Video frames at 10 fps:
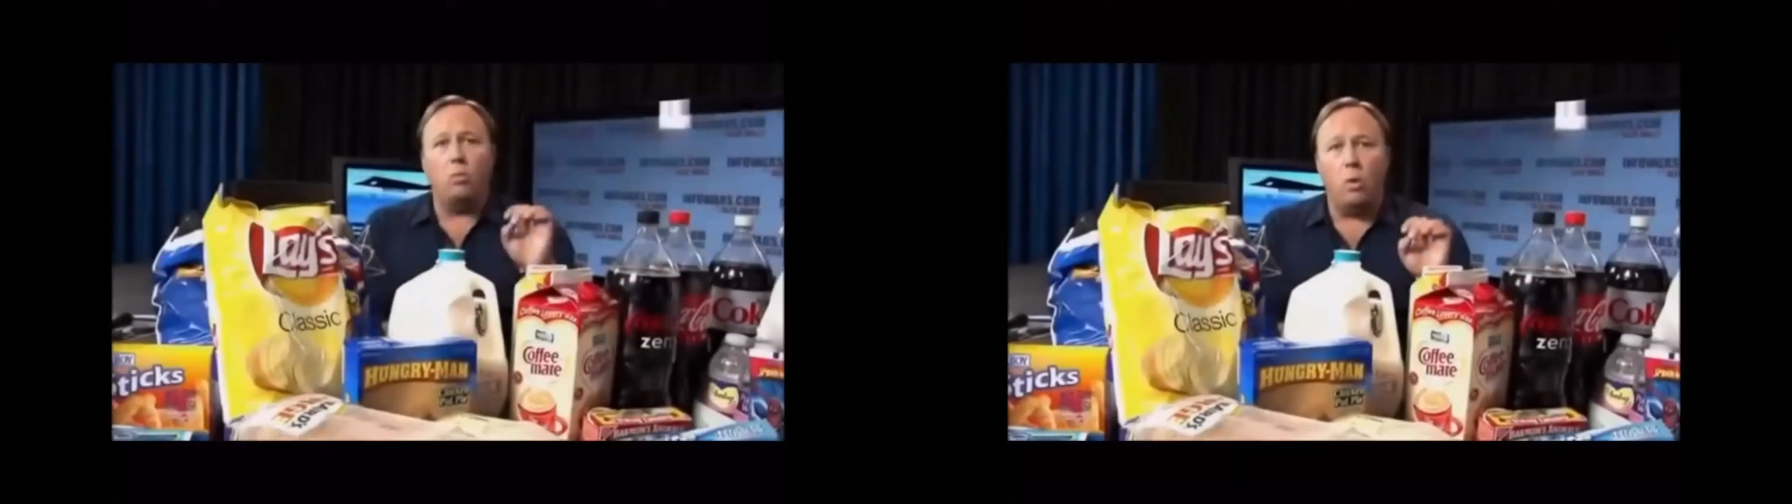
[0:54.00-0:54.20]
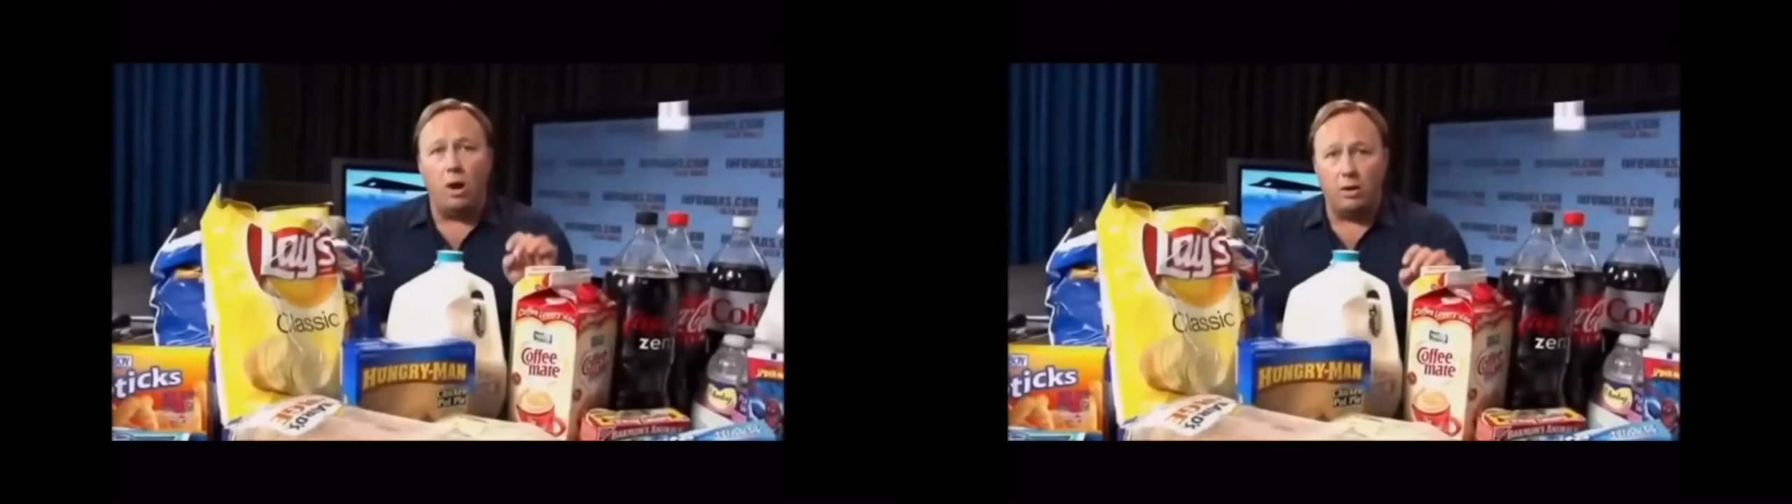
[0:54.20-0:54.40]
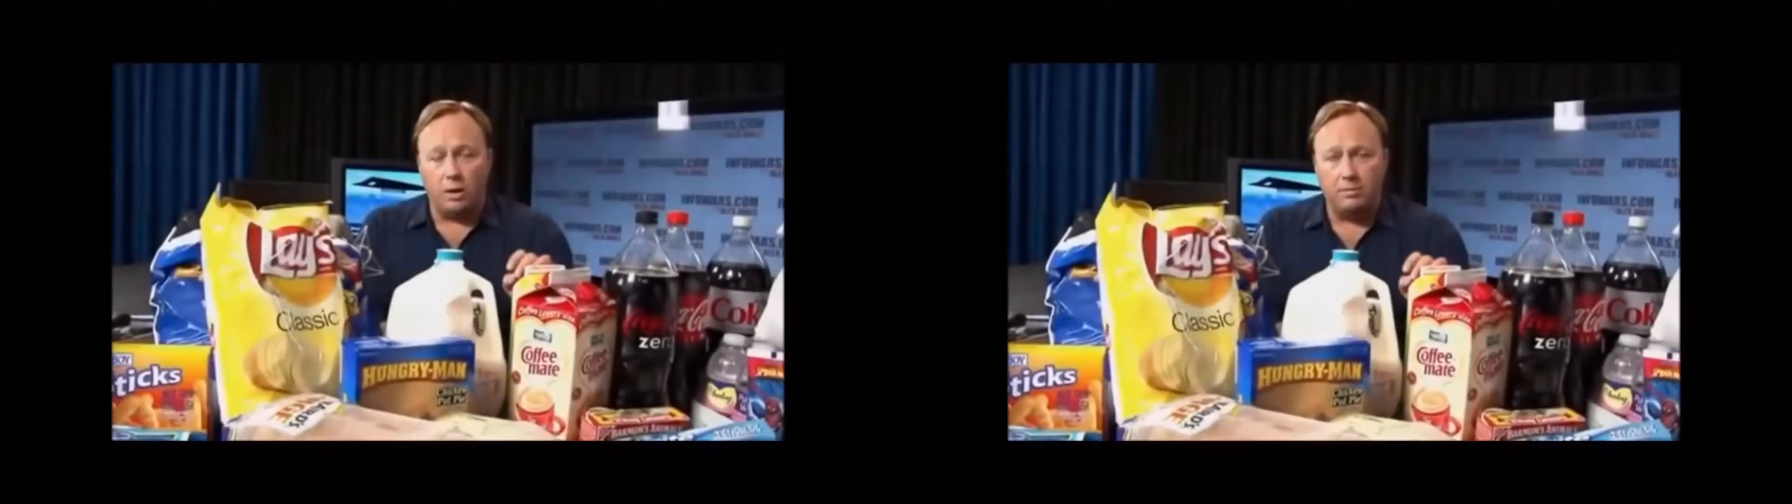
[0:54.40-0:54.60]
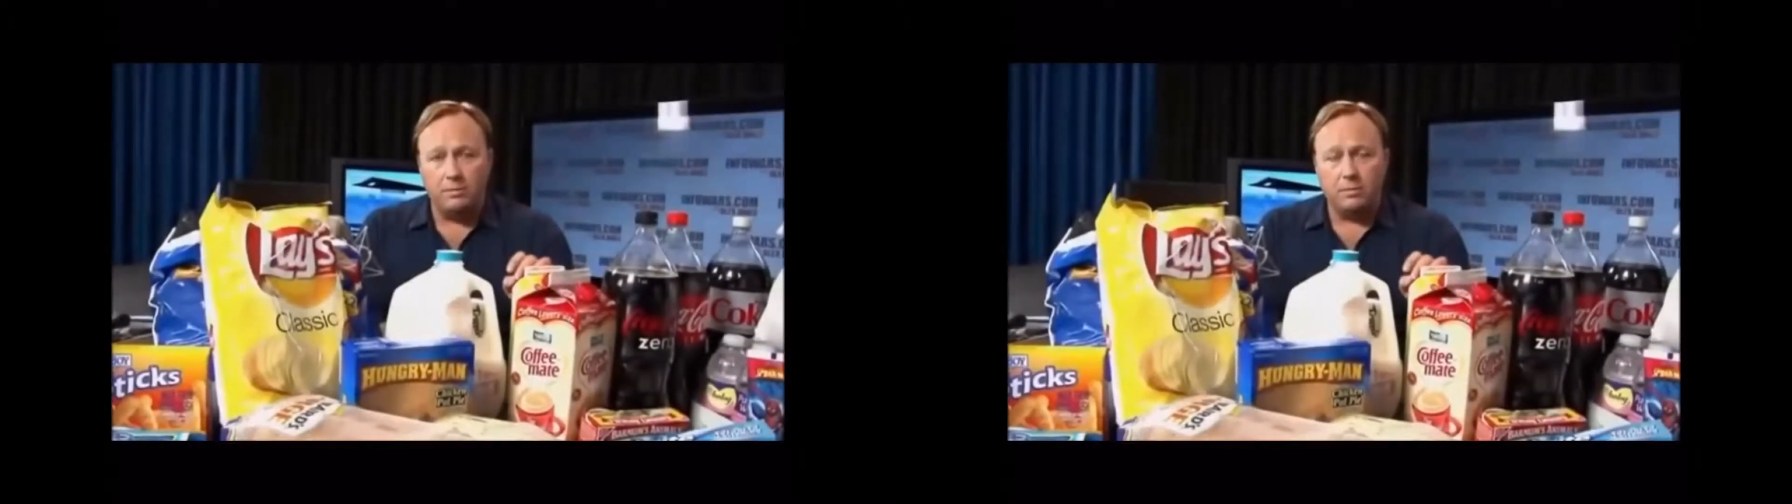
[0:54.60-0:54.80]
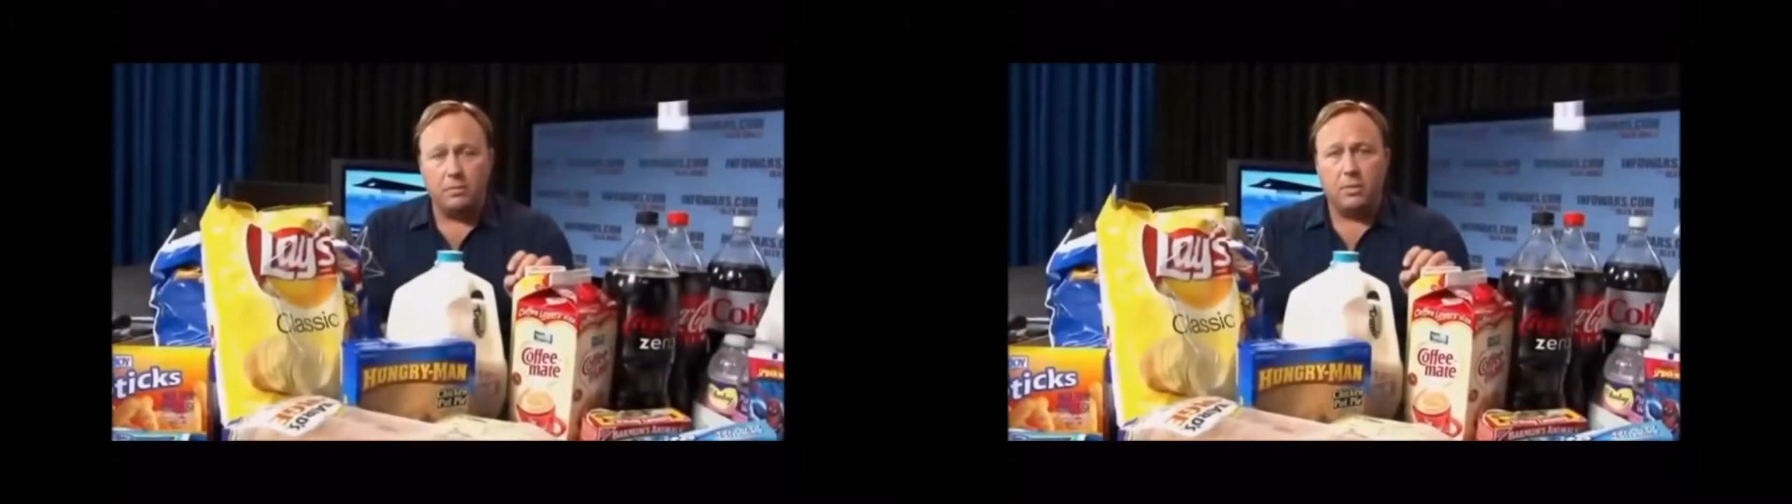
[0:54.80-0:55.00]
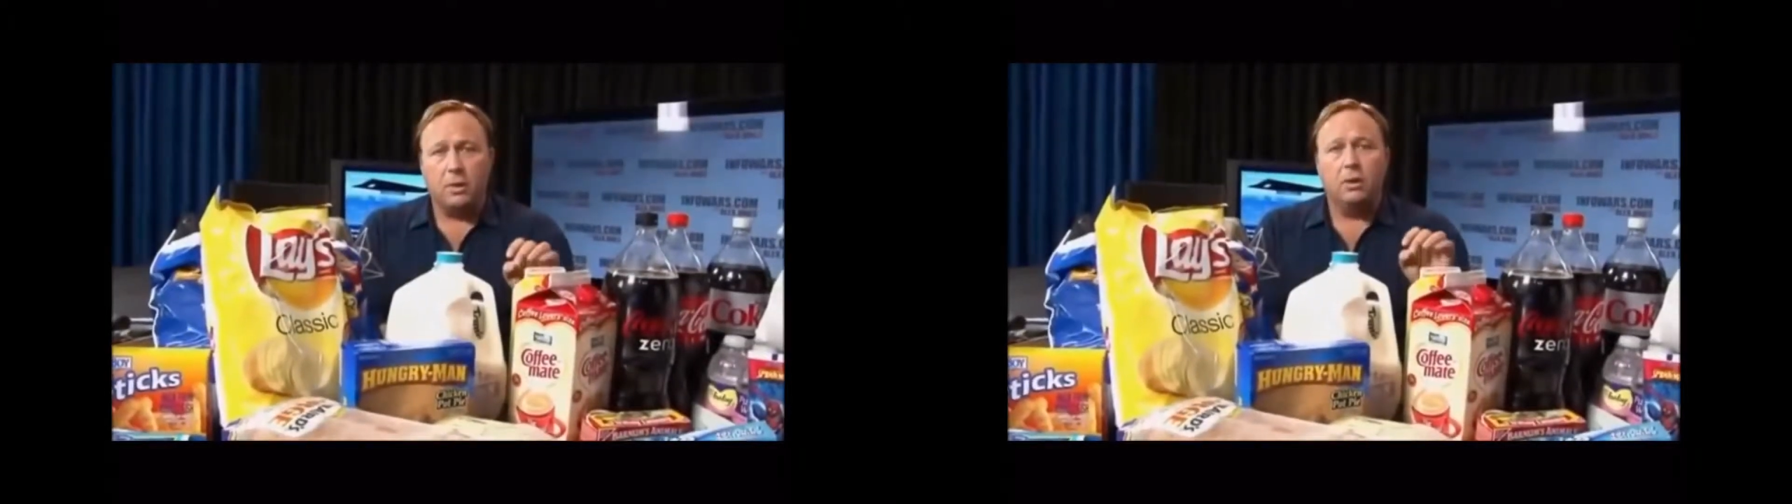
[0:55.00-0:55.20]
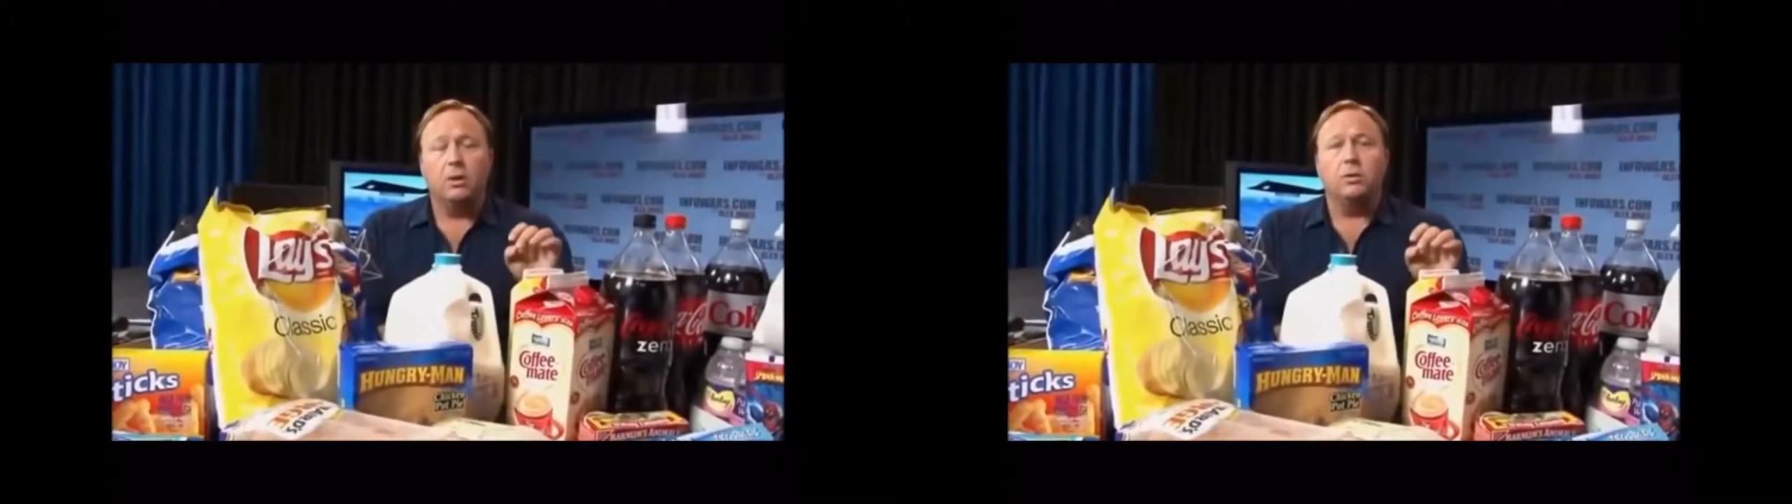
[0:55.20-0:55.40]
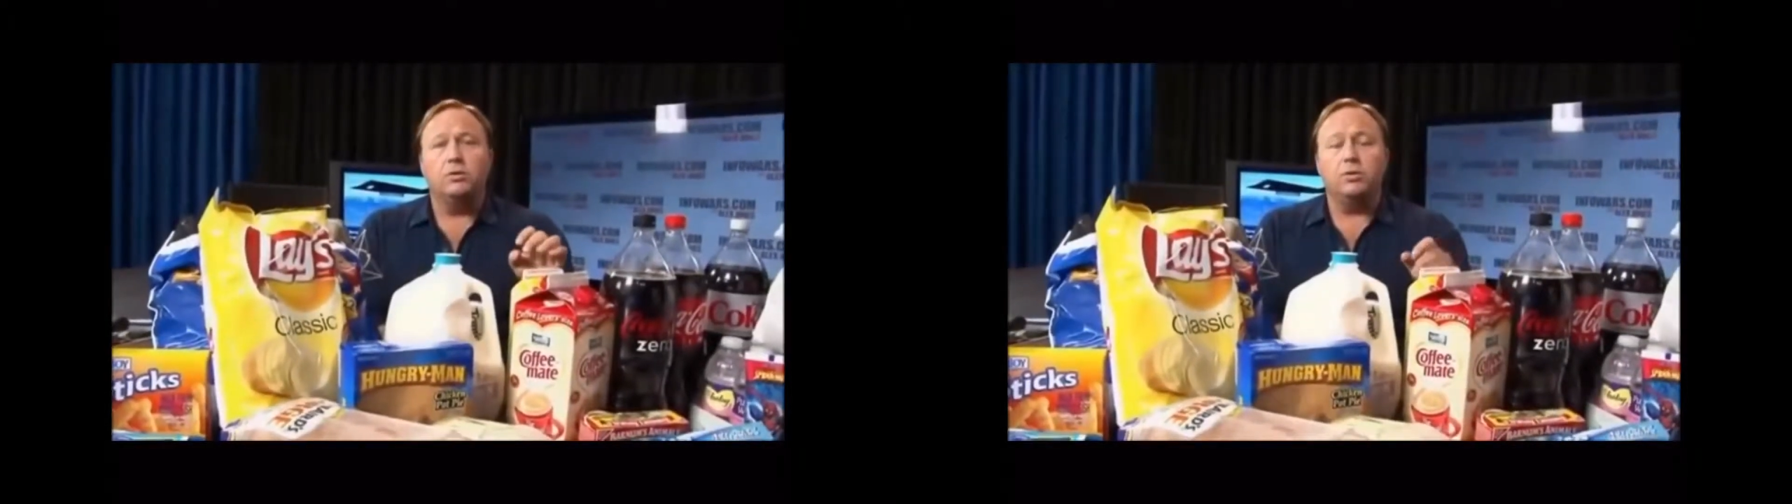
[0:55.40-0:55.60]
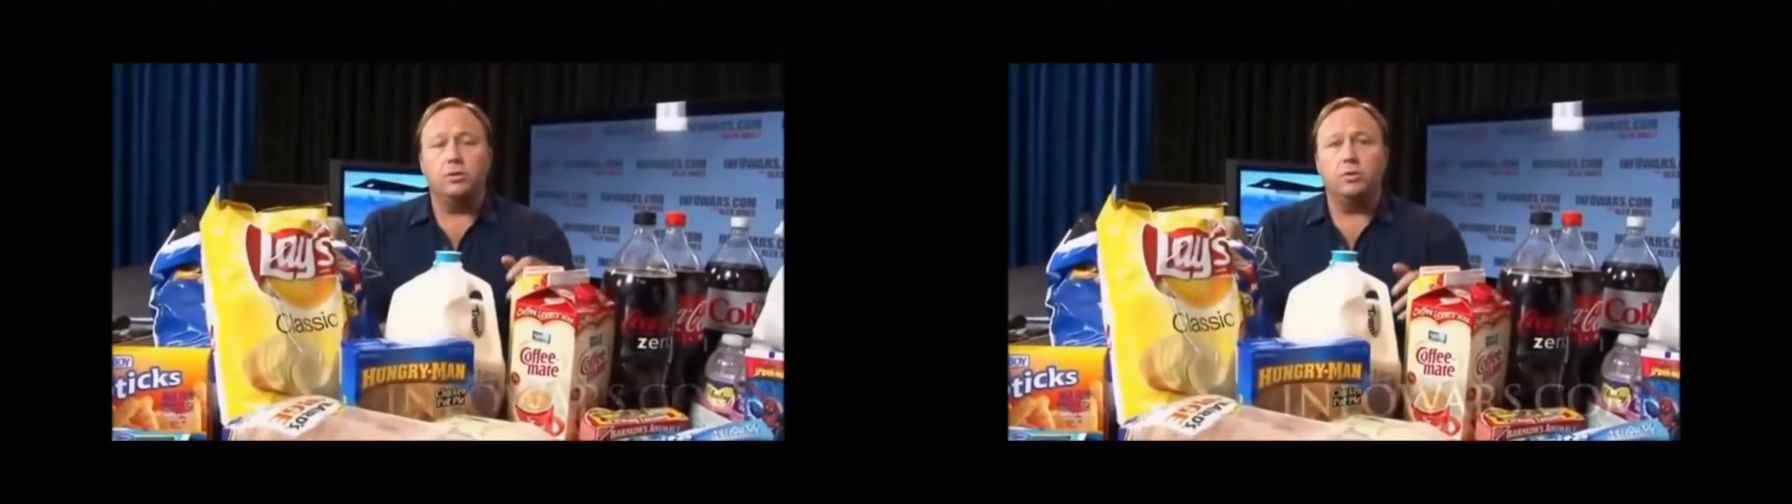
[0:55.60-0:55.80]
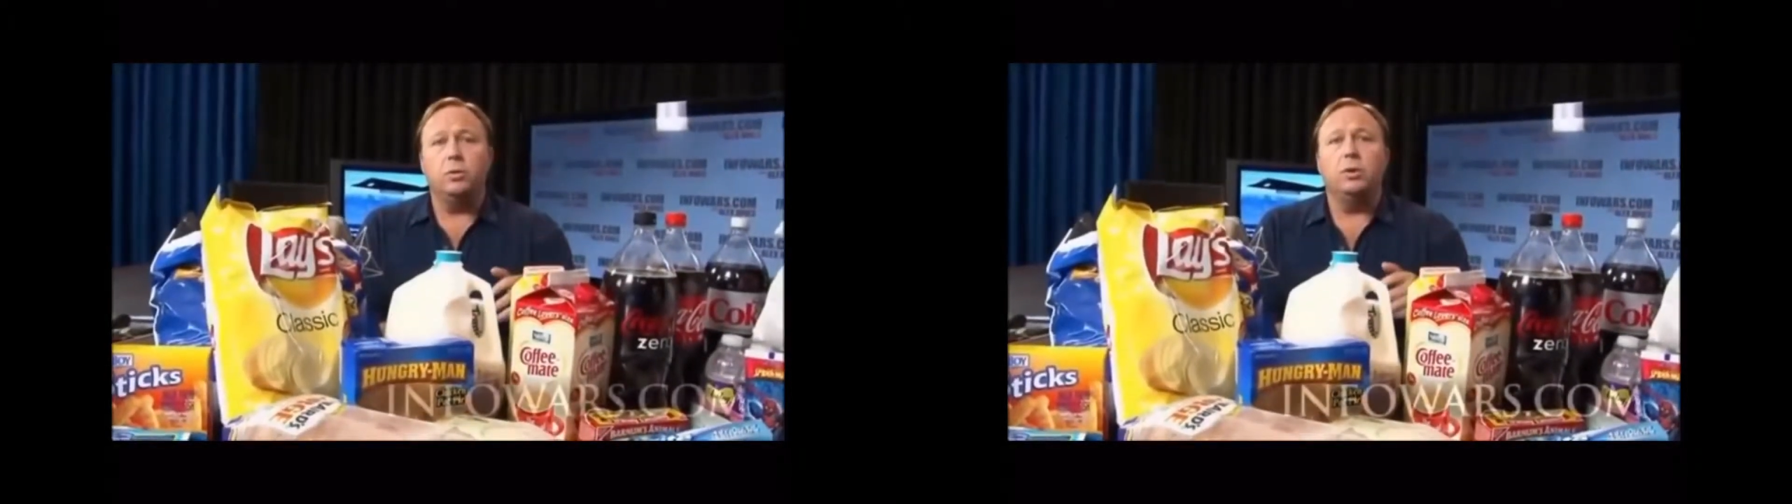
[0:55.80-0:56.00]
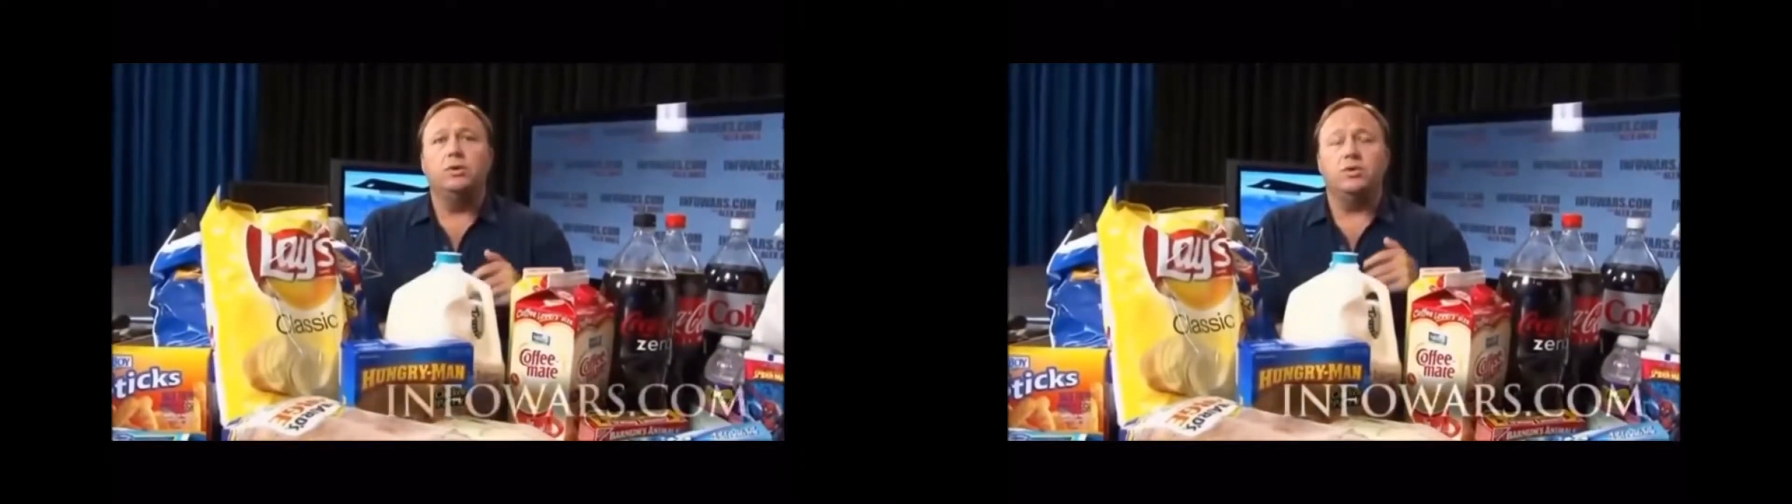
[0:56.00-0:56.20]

and water to